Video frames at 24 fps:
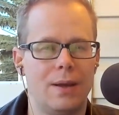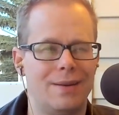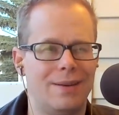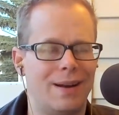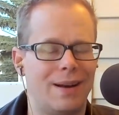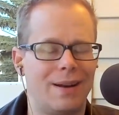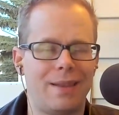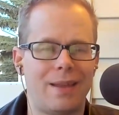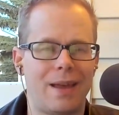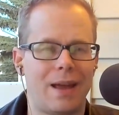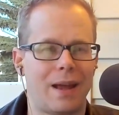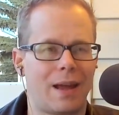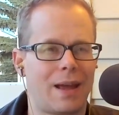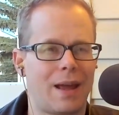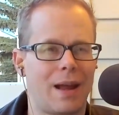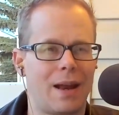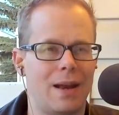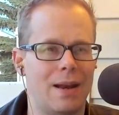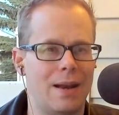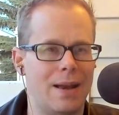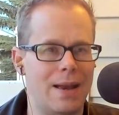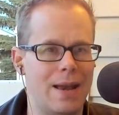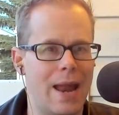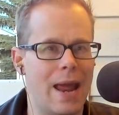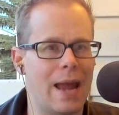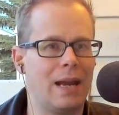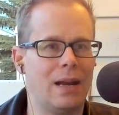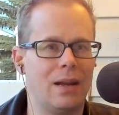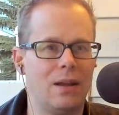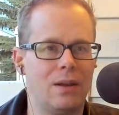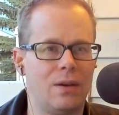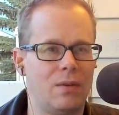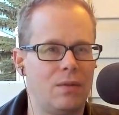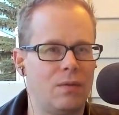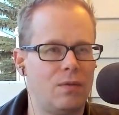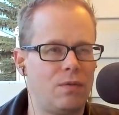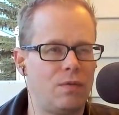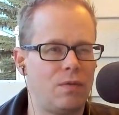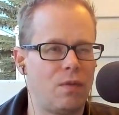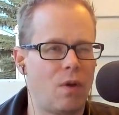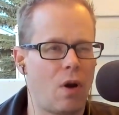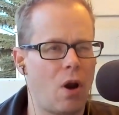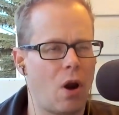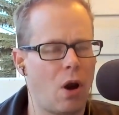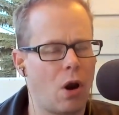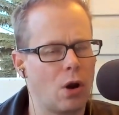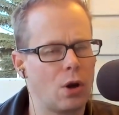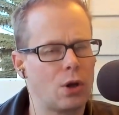none of that kind of negative,
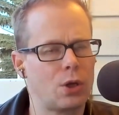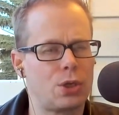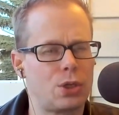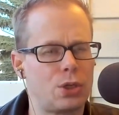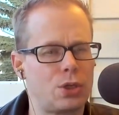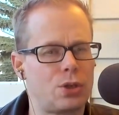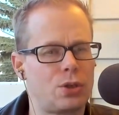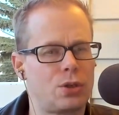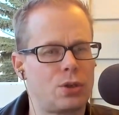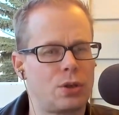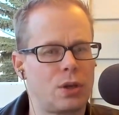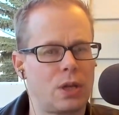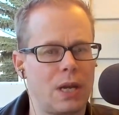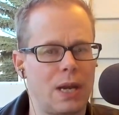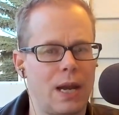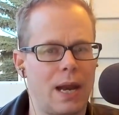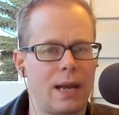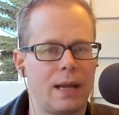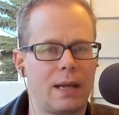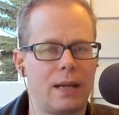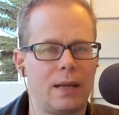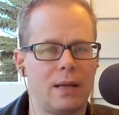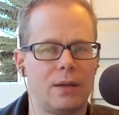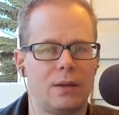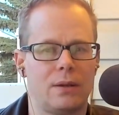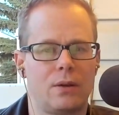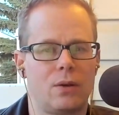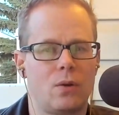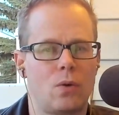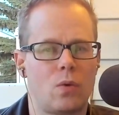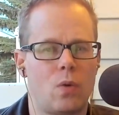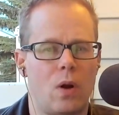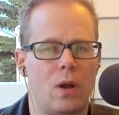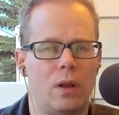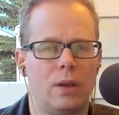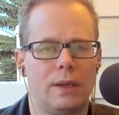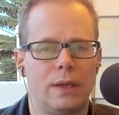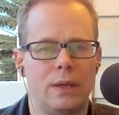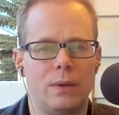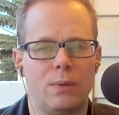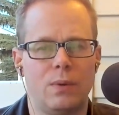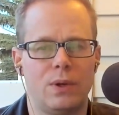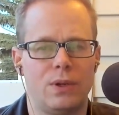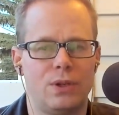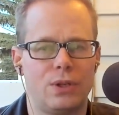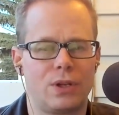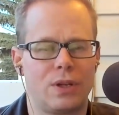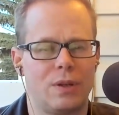harsh Connecticut quality, right.
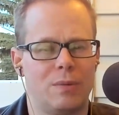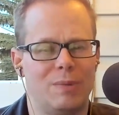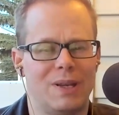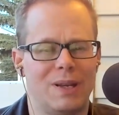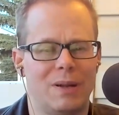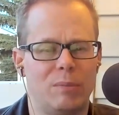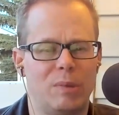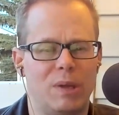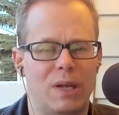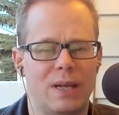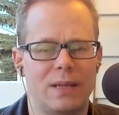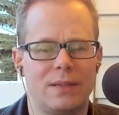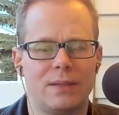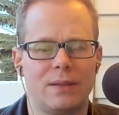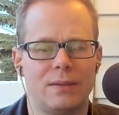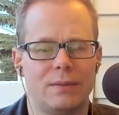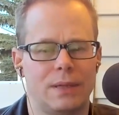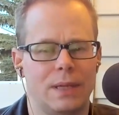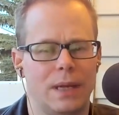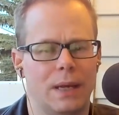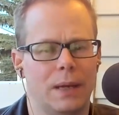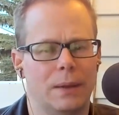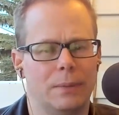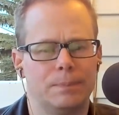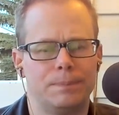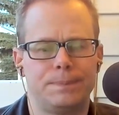which can be unpleasant. Yeah.